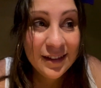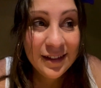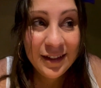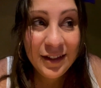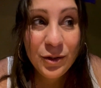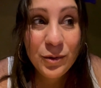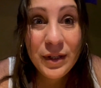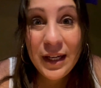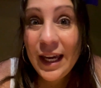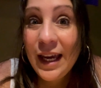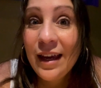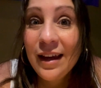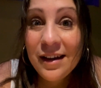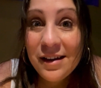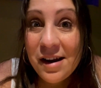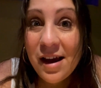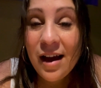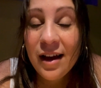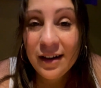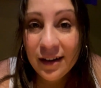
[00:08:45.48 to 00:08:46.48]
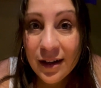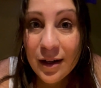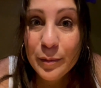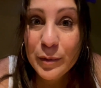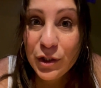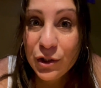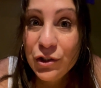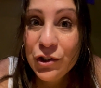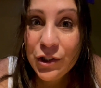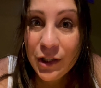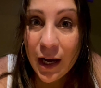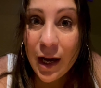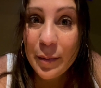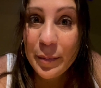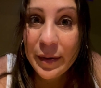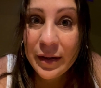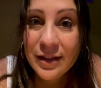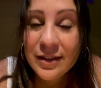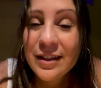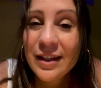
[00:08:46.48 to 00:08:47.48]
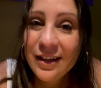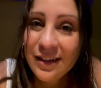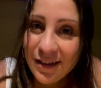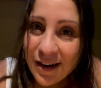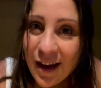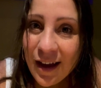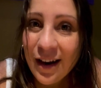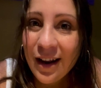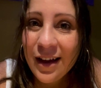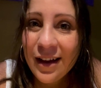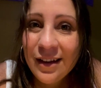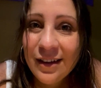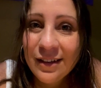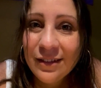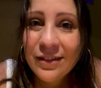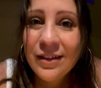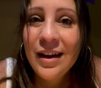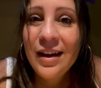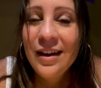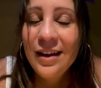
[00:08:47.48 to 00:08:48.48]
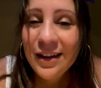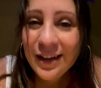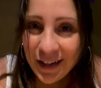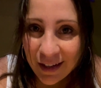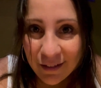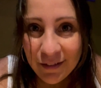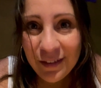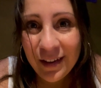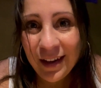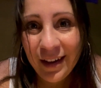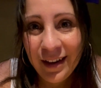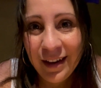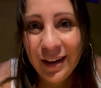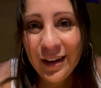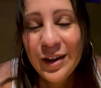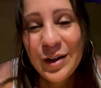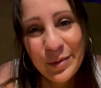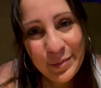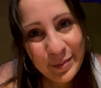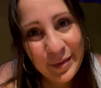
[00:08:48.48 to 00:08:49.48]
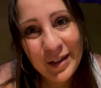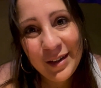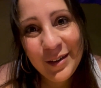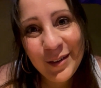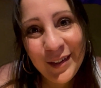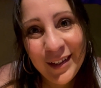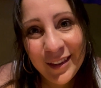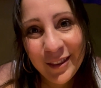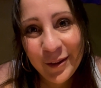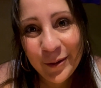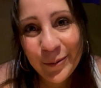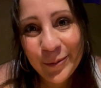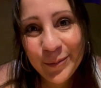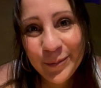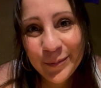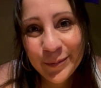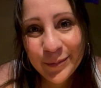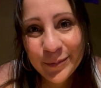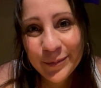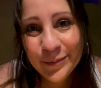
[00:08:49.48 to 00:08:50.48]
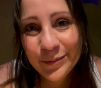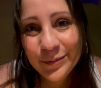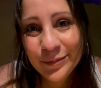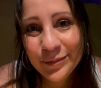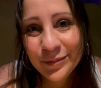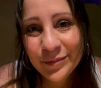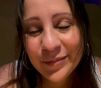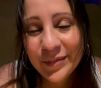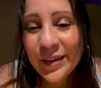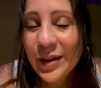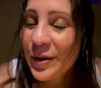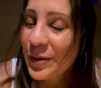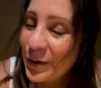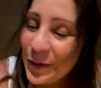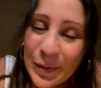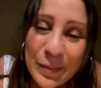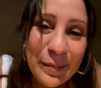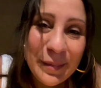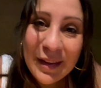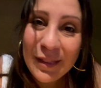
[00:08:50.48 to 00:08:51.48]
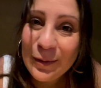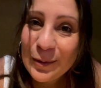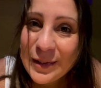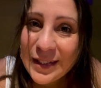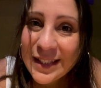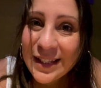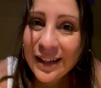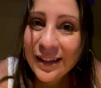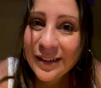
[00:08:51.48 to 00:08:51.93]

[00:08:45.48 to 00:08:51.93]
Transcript: You cannot come to Chiapas and not have café con pan coleto or con pan dulce.